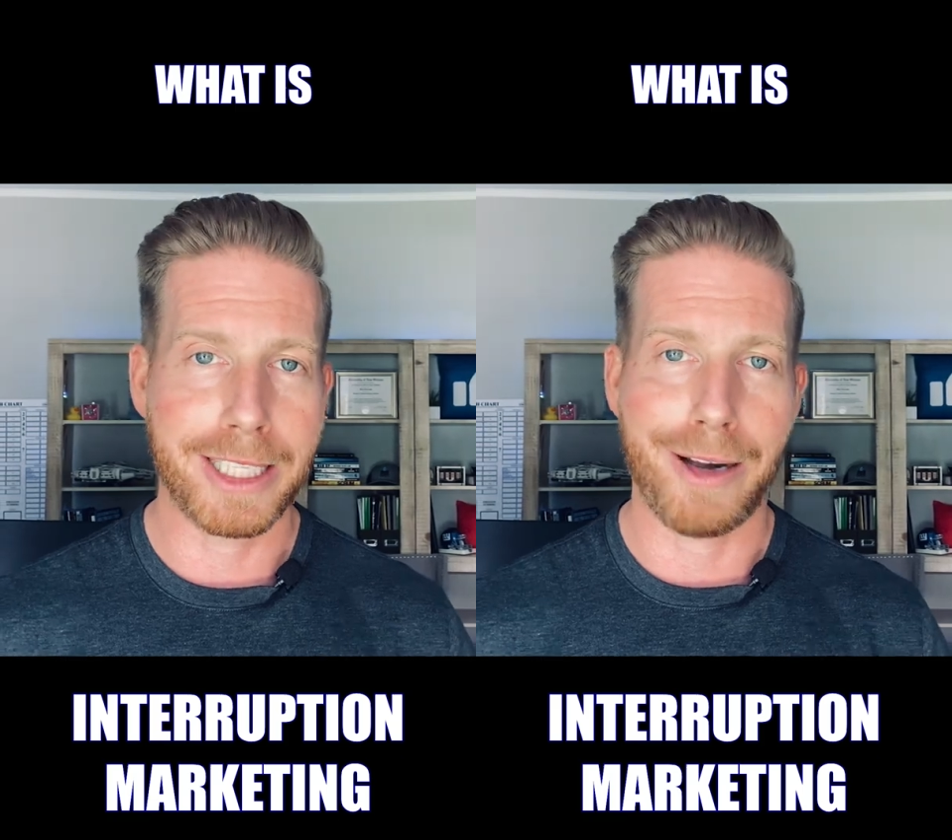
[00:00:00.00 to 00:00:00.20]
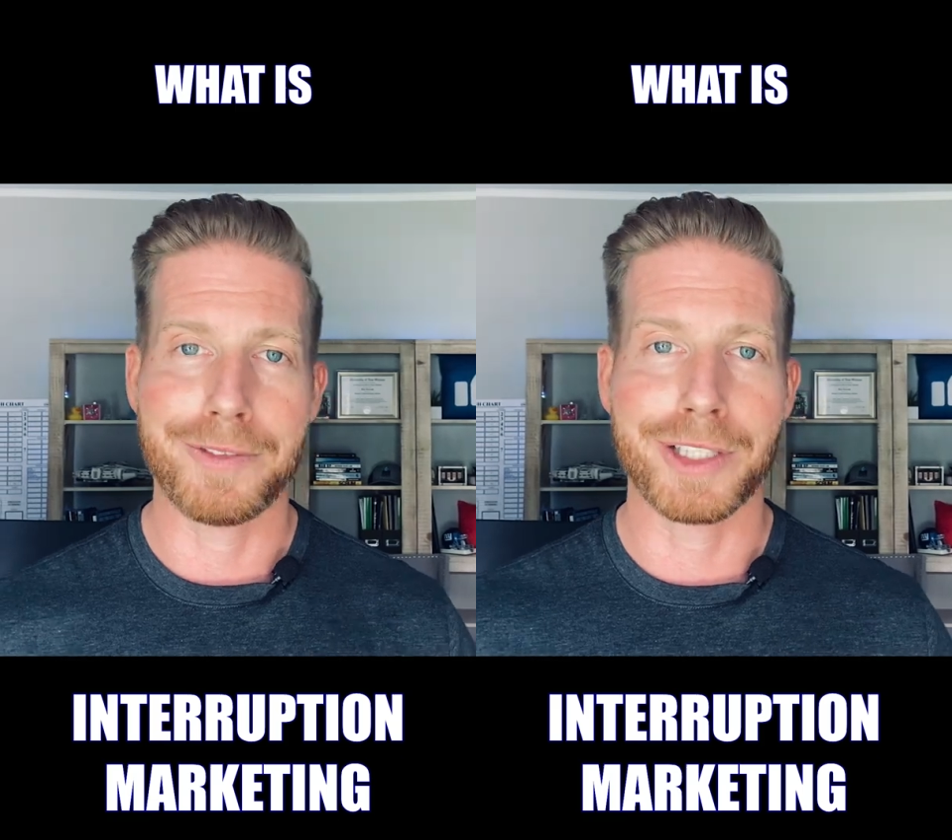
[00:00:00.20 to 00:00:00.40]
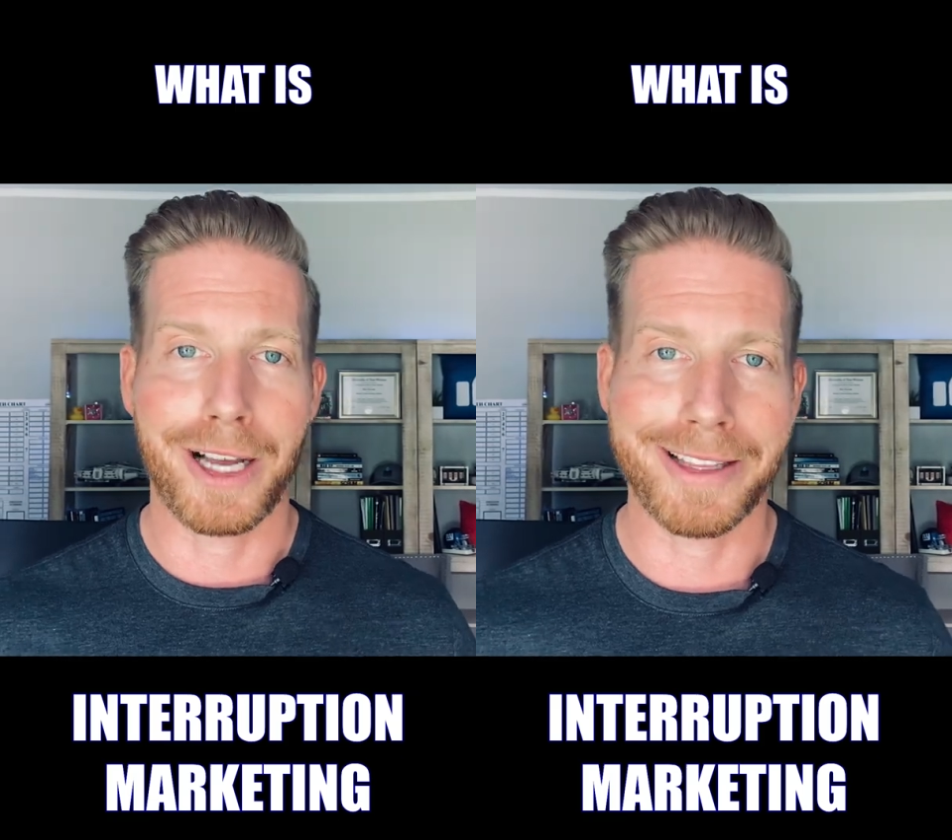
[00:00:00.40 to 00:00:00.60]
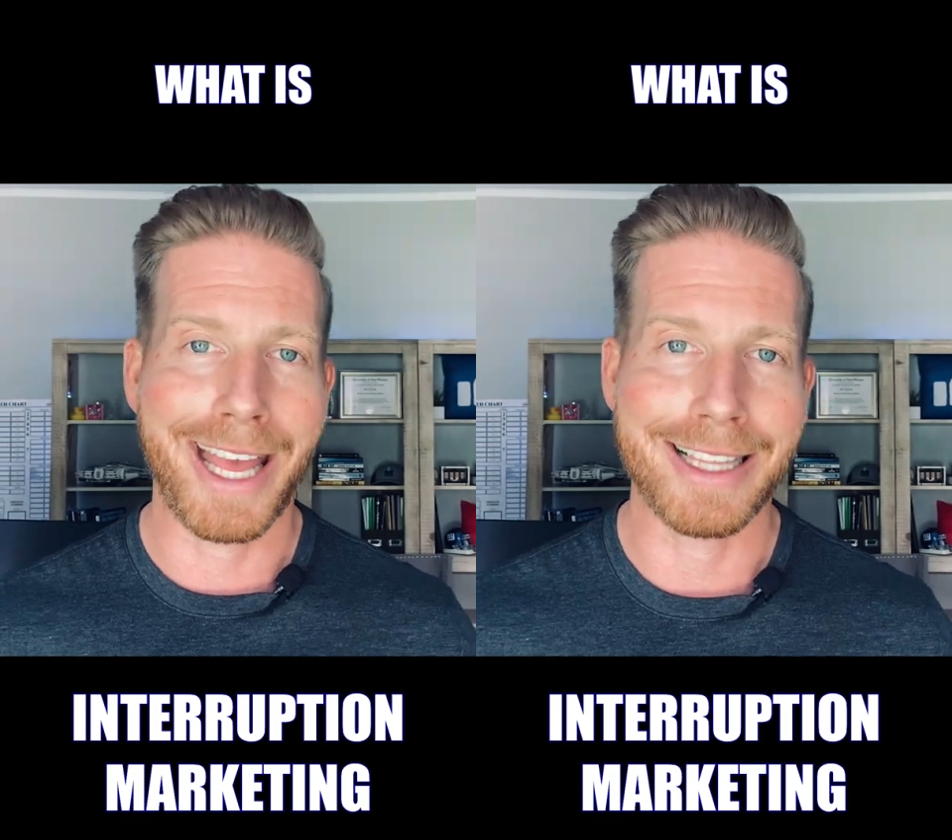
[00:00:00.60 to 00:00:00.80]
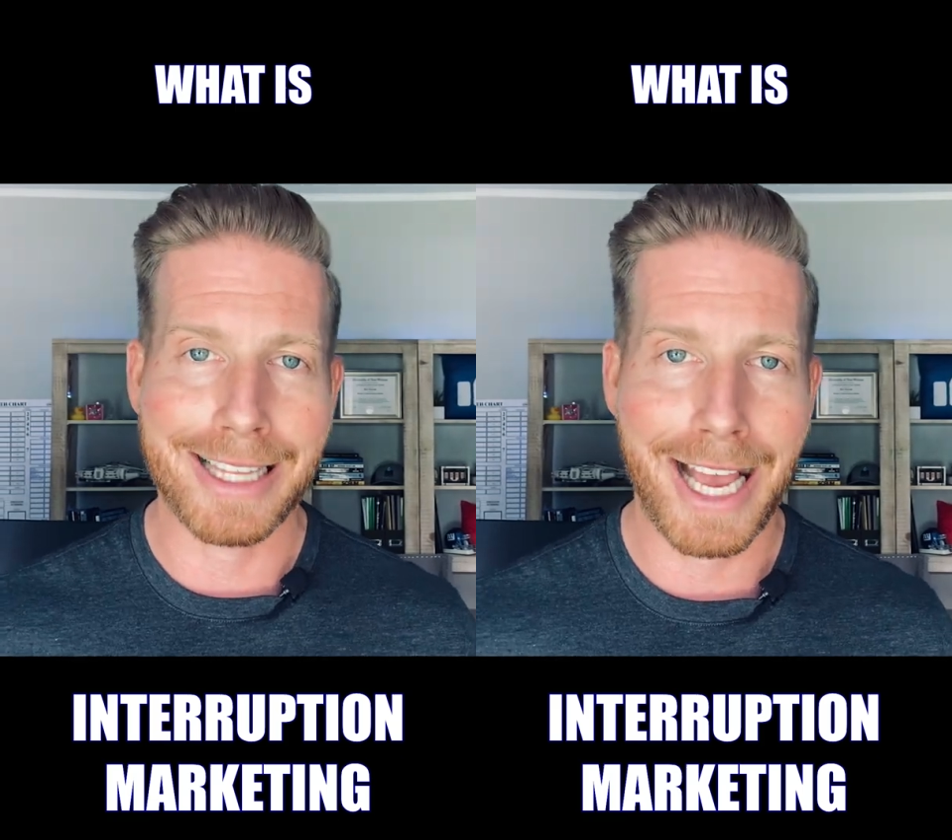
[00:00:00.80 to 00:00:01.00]
however long
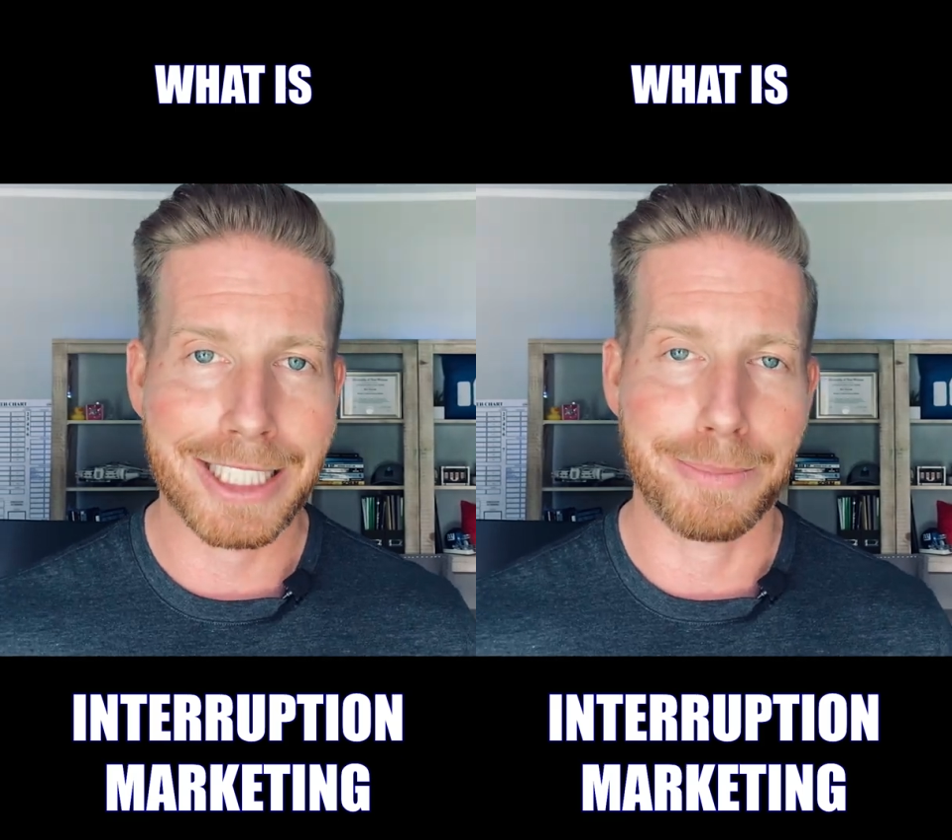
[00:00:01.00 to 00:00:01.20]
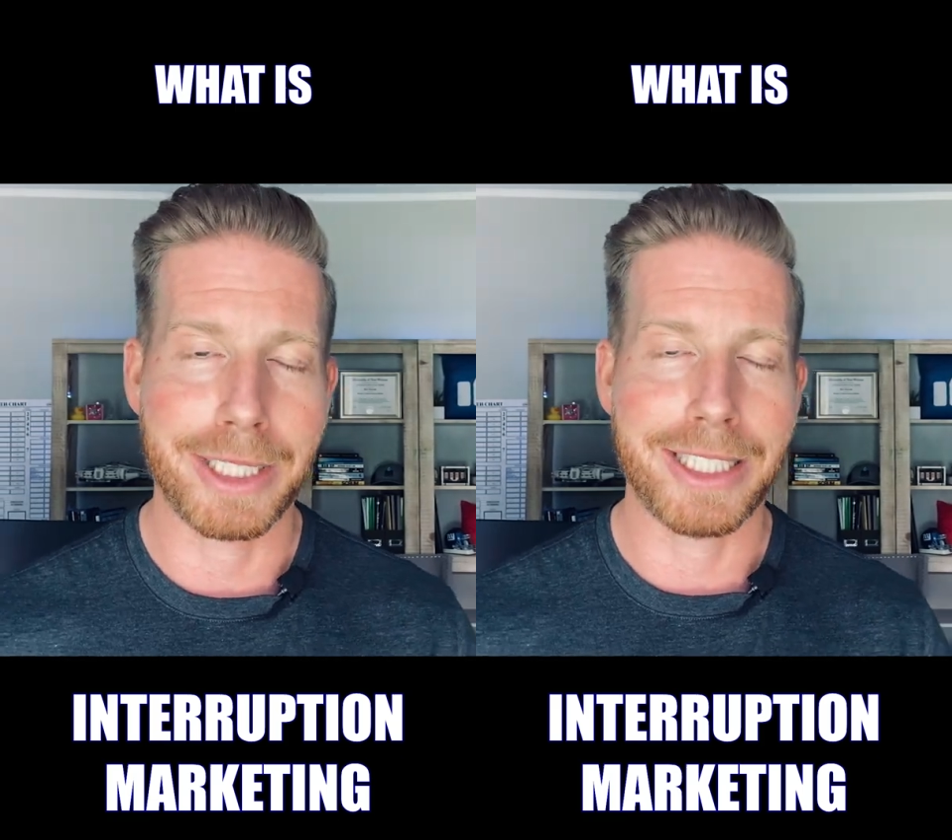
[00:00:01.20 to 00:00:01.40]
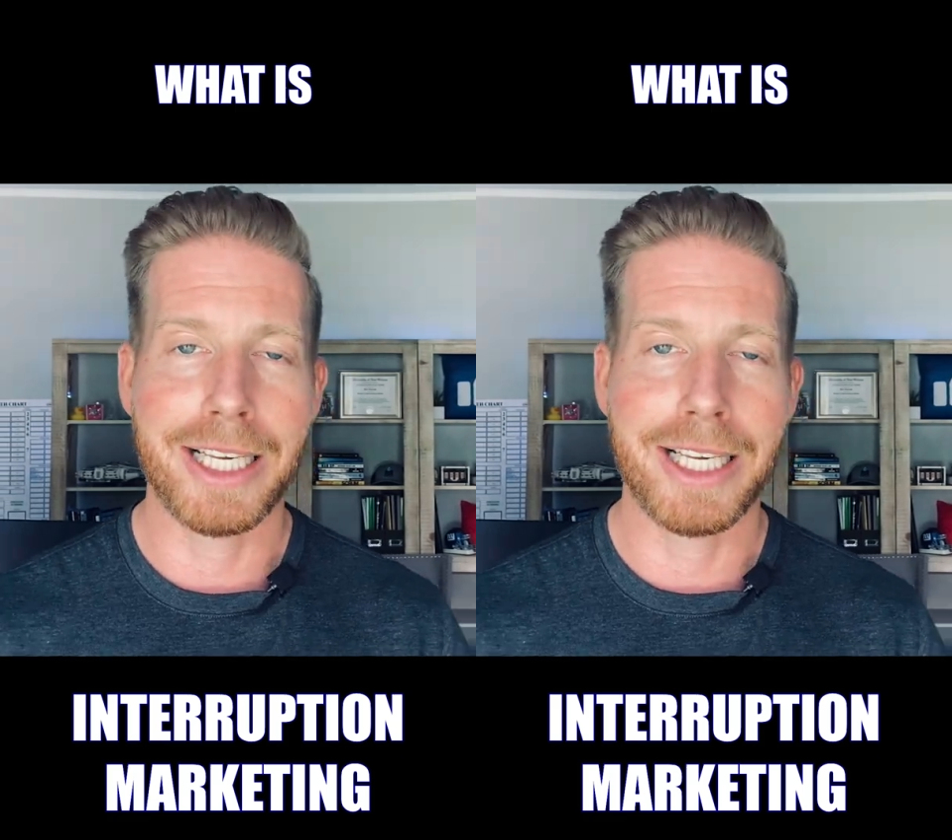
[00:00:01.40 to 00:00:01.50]
that lasts me.